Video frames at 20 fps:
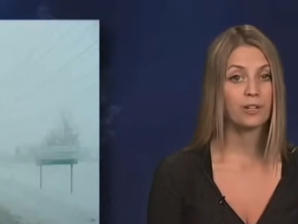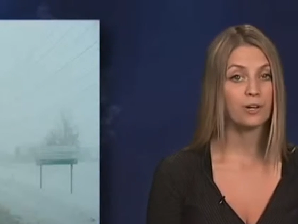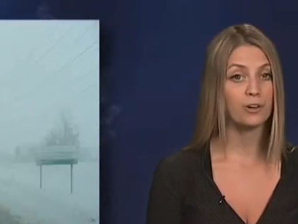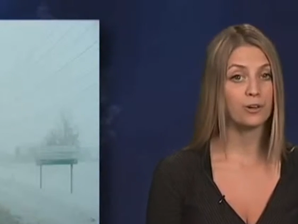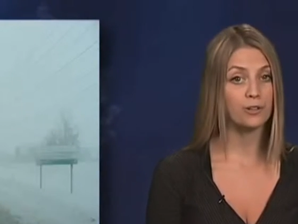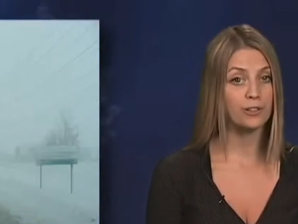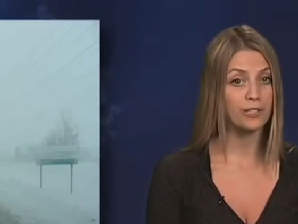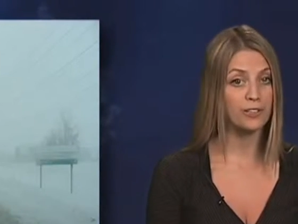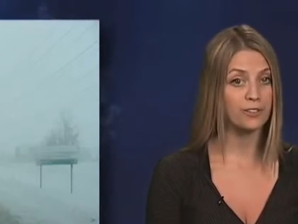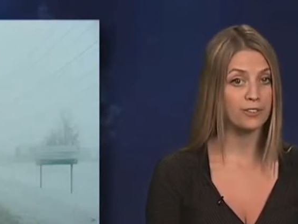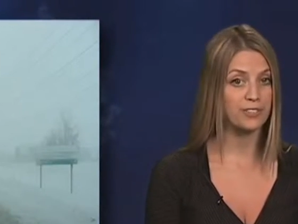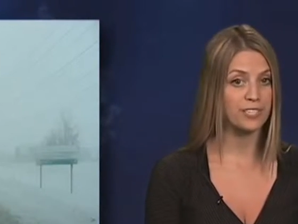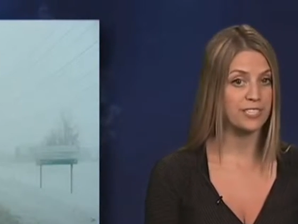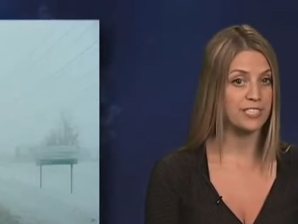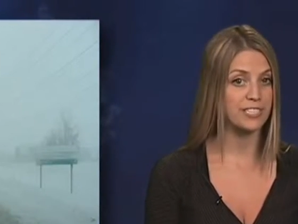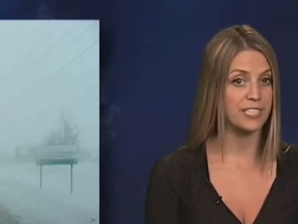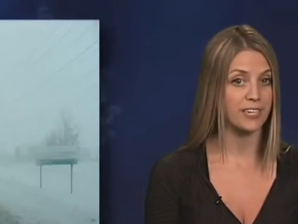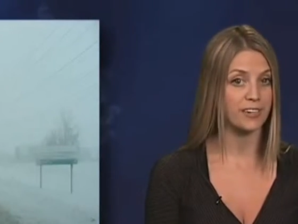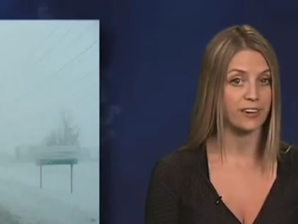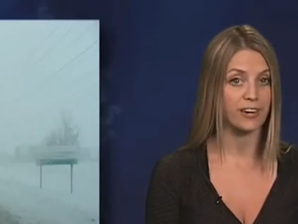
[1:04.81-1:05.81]
Earlier
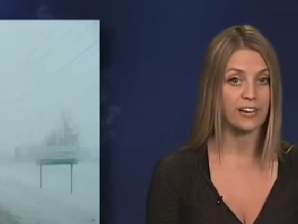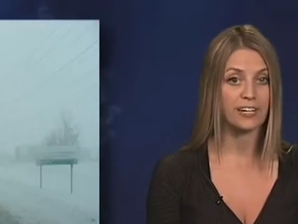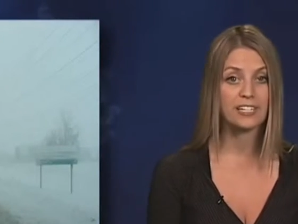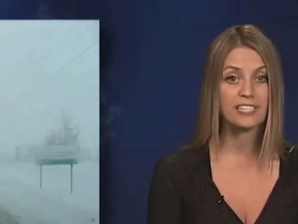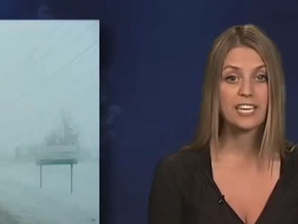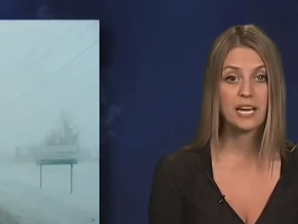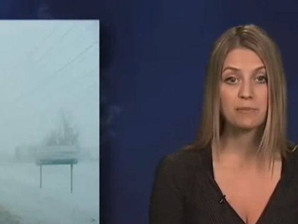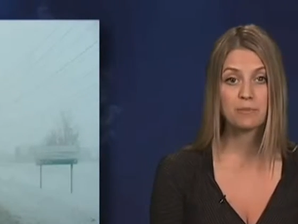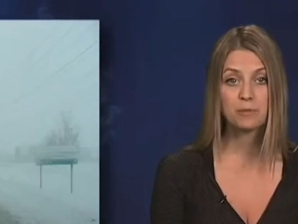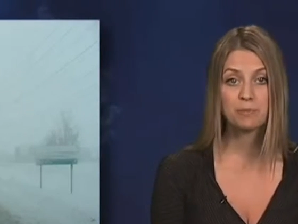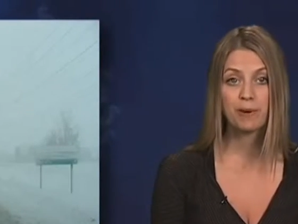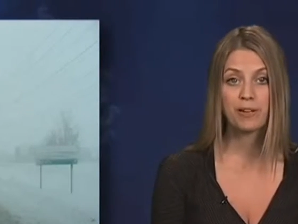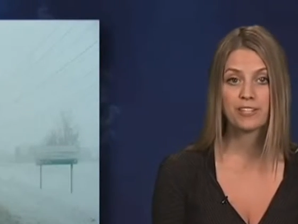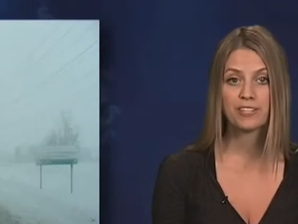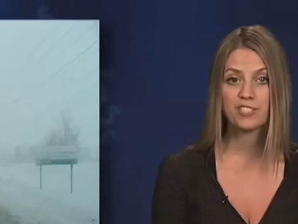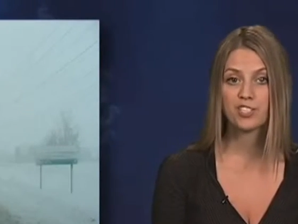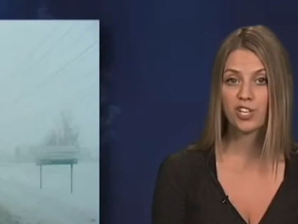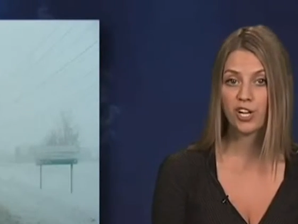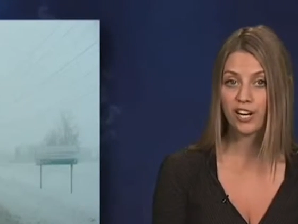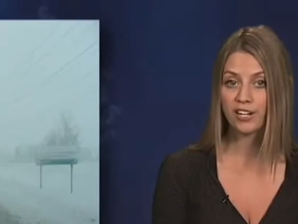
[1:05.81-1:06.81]
this year, an attempt by
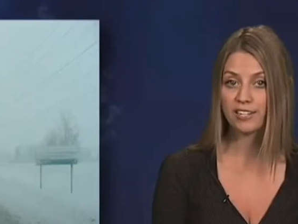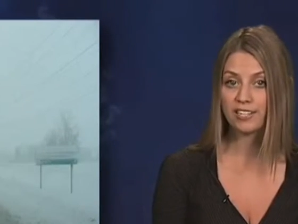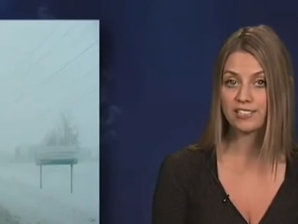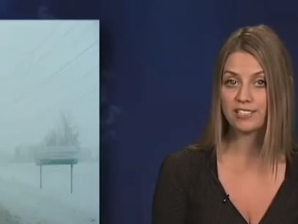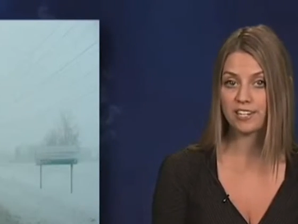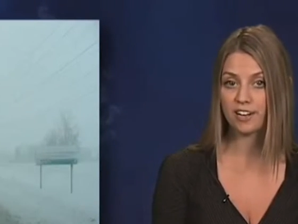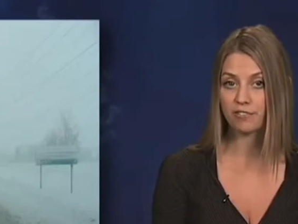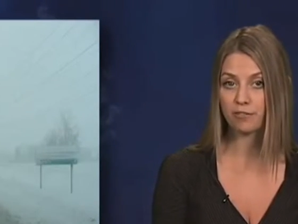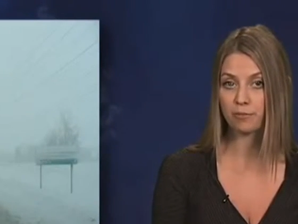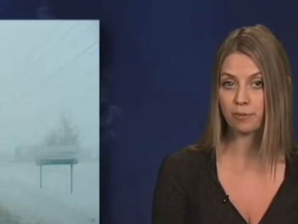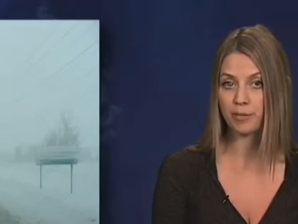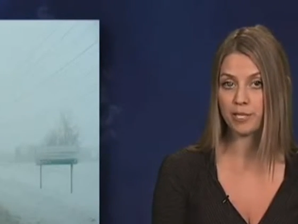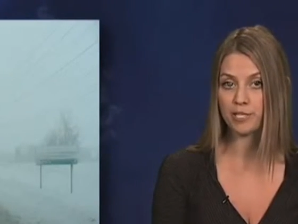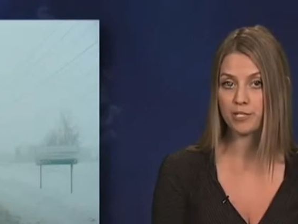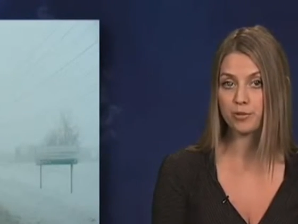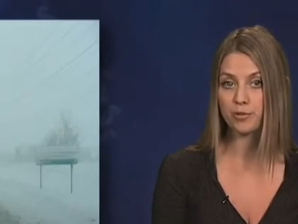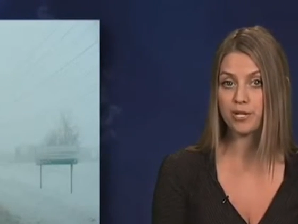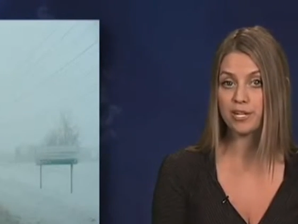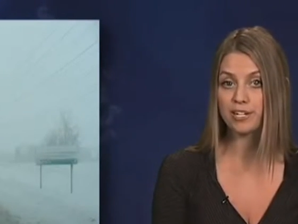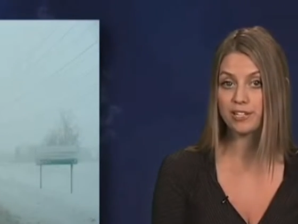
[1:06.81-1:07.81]
the Chinese government
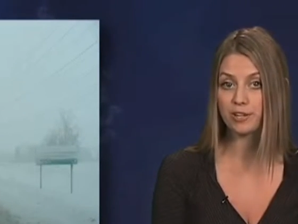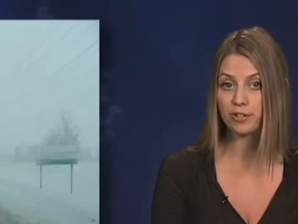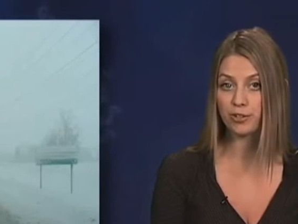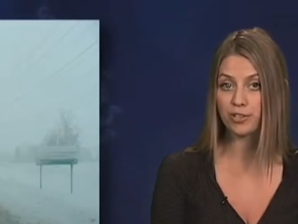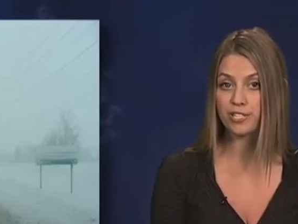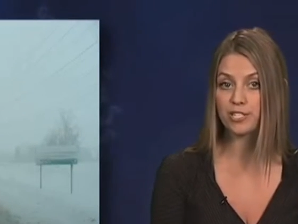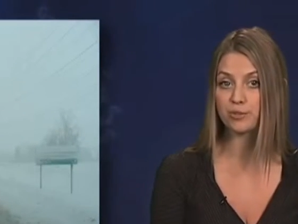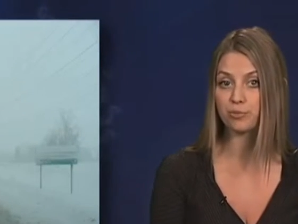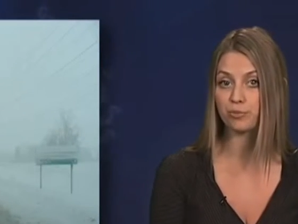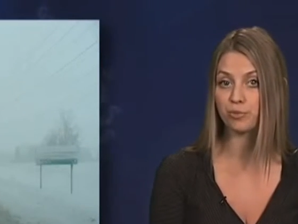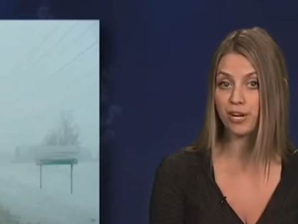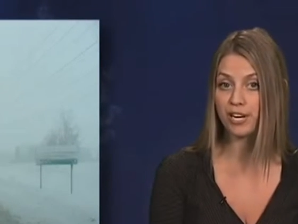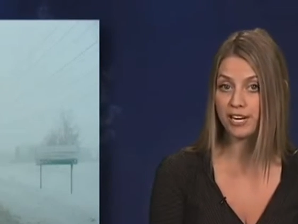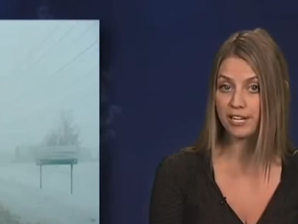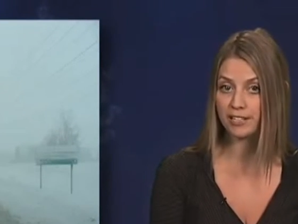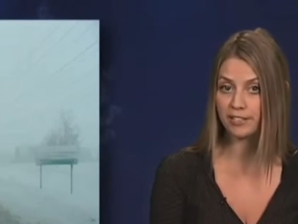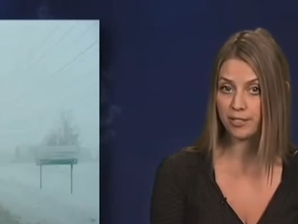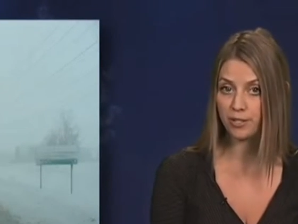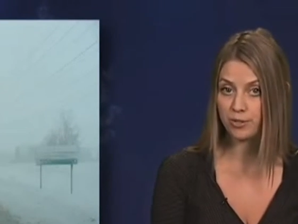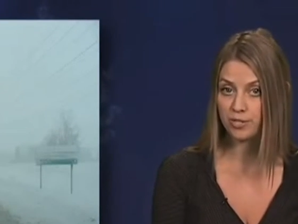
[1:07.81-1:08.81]
to increase
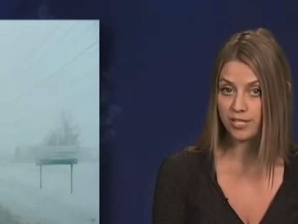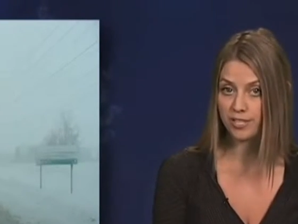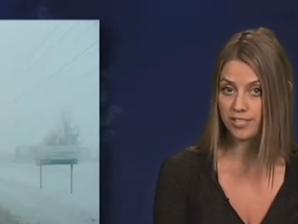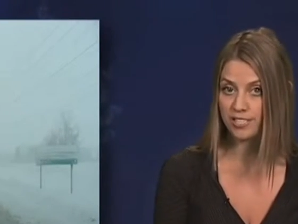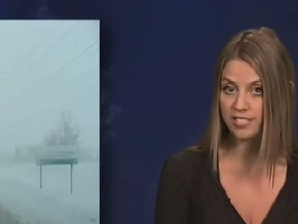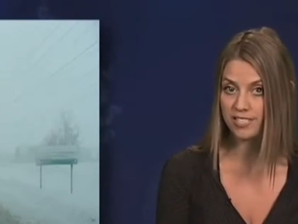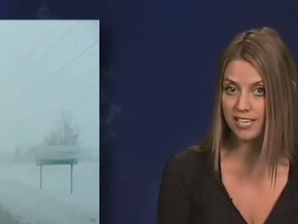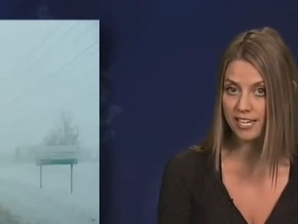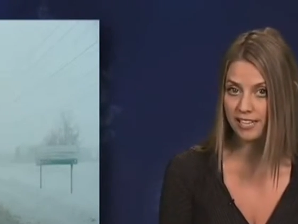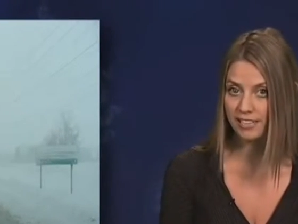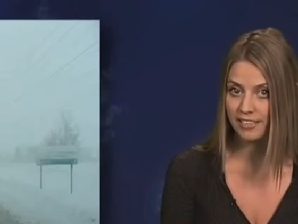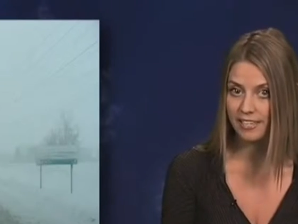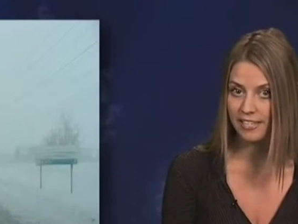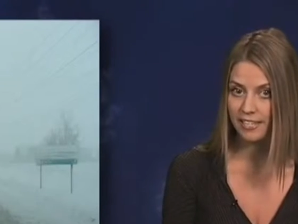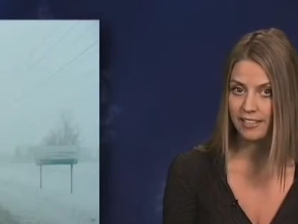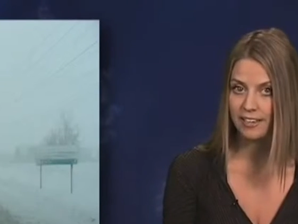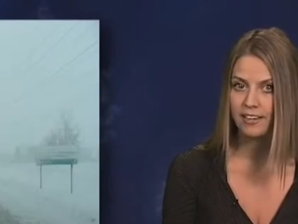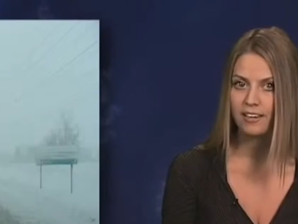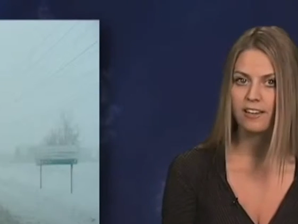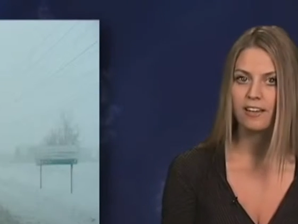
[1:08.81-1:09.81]
rain using this
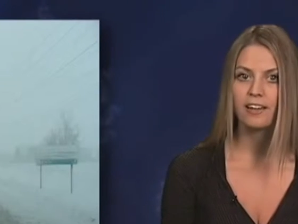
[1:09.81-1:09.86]
technique